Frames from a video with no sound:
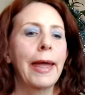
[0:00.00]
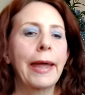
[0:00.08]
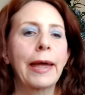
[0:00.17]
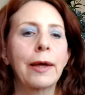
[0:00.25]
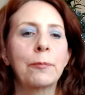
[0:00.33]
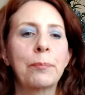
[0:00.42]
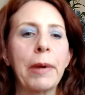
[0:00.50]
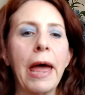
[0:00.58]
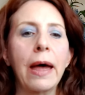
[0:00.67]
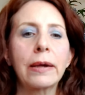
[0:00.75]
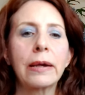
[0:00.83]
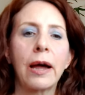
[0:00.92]
am
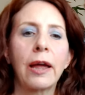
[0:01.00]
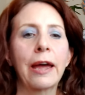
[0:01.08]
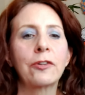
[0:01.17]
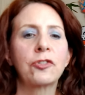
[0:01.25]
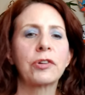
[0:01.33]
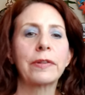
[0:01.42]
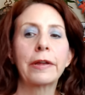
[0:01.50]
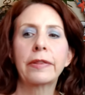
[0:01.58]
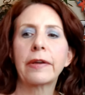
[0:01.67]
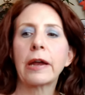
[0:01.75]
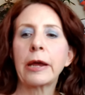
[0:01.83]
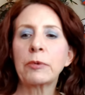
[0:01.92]
back. I actually
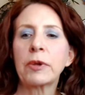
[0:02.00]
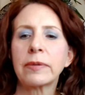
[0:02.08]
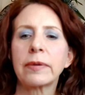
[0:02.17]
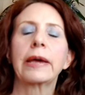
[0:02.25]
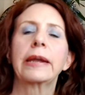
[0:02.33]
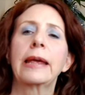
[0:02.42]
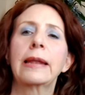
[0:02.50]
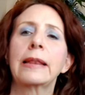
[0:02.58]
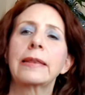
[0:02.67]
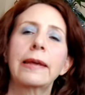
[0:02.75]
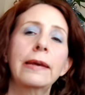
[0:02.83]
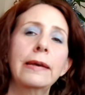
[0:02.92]
thought I was getting a
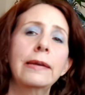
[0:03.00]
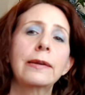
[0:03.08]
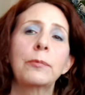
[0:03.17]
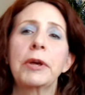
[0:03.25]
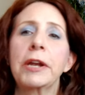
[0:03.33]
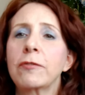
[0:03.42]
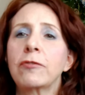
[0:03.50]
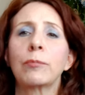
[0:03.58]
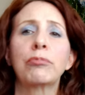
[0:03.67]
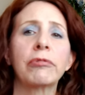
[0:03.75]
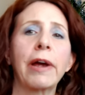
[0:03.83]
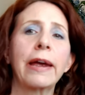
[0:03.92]
little bit of a
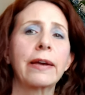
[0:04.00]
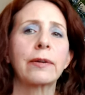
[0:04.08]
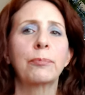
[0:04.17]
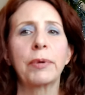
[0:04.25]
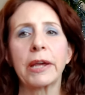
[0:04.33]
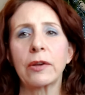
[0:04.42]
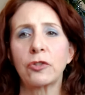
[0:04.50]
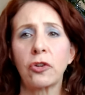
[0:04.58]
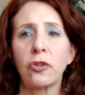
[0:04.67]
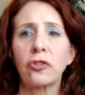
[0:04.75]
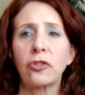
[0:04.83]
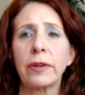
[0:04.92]
break because
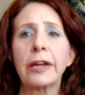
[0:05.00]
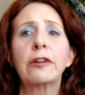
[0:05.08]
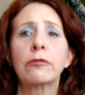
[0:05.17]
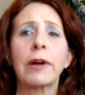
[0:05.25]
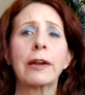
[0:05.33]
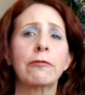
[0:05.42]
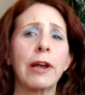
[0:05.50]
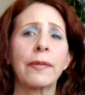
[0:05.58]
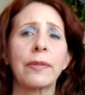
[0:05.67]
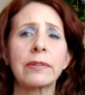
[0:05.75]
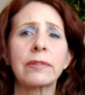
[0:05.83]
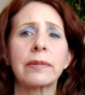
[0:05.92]
usually, right
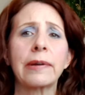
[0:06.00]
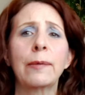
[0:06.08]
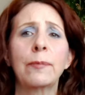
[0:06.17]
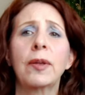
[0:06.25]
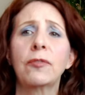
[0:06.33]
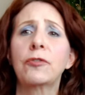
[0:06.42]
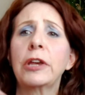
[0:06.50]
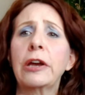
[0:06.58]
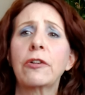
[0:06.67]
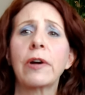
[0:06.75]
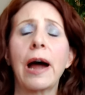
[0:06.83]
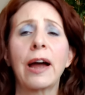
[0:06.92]
around this time of
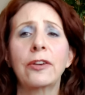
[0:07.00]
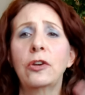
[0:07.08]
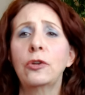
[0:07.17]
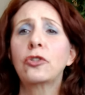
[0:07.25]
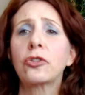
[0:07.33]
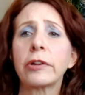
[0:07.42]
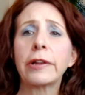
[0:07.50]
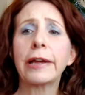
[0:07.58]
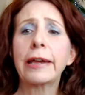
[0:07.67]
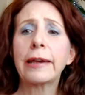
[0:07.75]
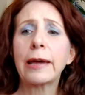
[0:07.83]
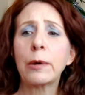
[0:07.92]
year, I
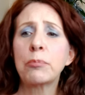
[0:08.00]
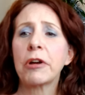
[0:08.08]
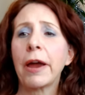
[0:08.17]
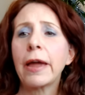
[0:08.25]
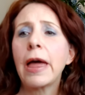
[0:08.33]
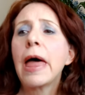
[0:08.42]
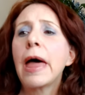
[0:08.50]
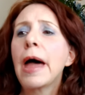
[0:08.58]
usually get a break,